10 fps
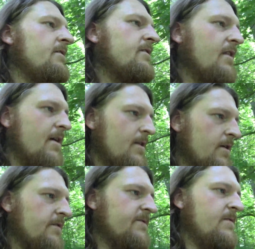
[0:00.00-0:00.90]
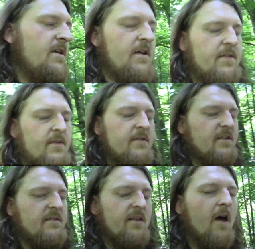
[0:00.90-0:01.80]
it's that of the essence
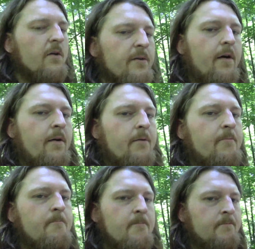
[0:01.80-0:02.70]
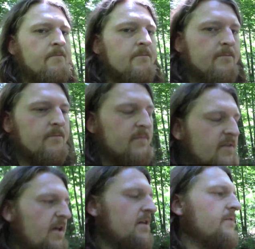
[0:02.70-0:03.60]
itself. It's
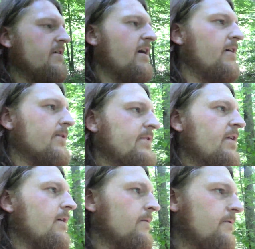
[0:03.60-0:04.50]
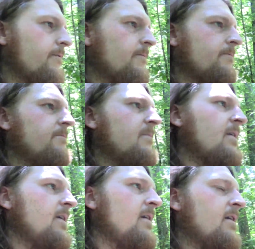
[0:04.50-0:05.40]
that of the higher self.
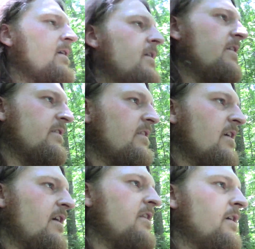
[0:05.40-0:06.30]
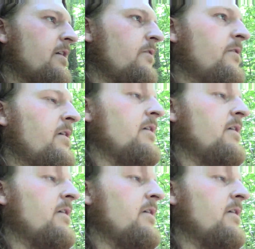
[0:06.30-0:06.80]
It's that of